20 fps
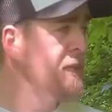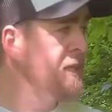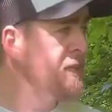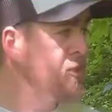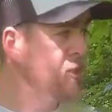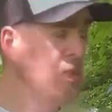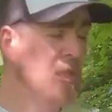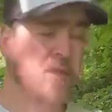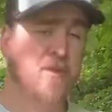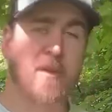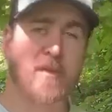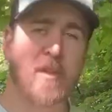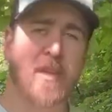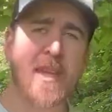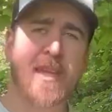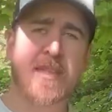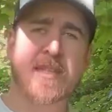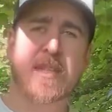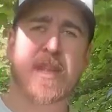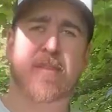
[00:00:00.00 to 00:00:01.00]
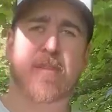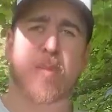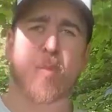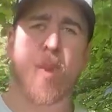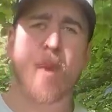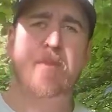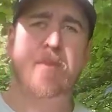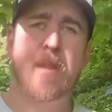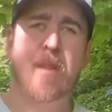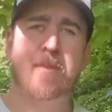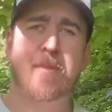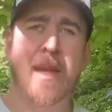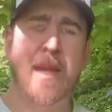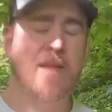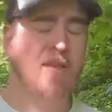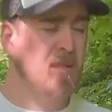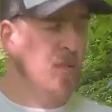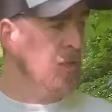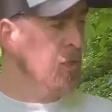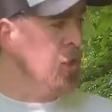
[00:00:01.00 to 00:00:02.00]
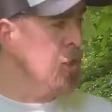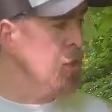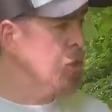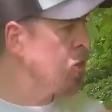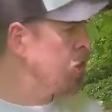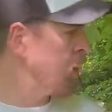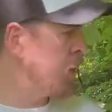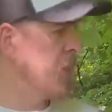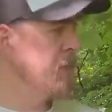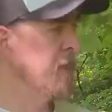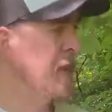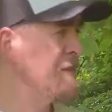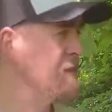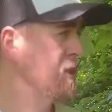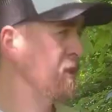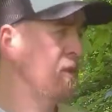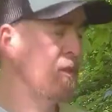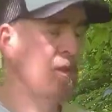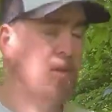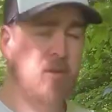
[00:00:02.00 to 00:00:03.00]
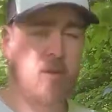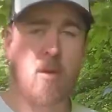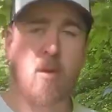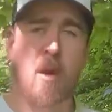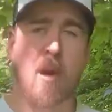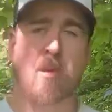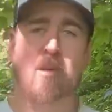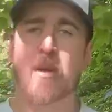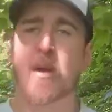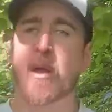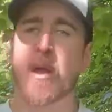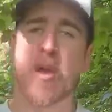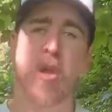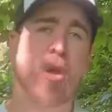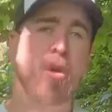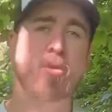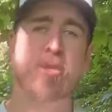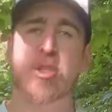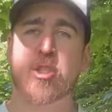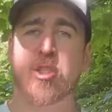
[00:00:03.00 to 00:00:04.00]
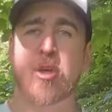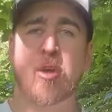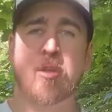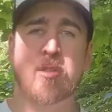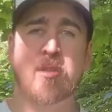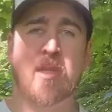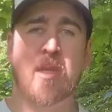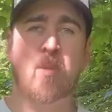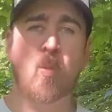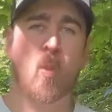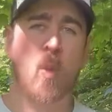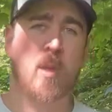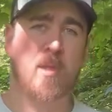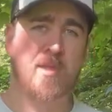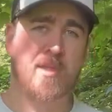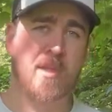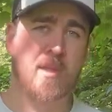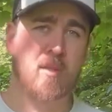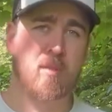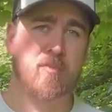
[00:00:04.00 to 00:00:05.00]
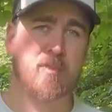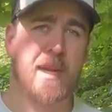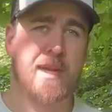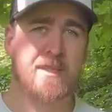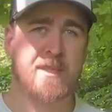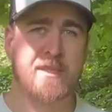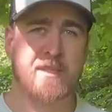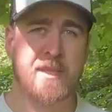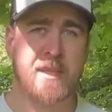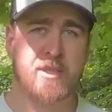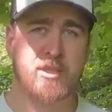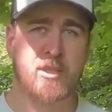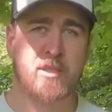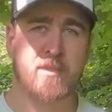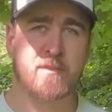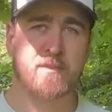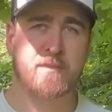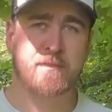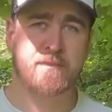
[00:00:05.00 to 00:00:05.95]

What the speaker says: Trust me, if you get yourself a 1mm band, you're not going to be able to throw out a load of shots in one single practice session.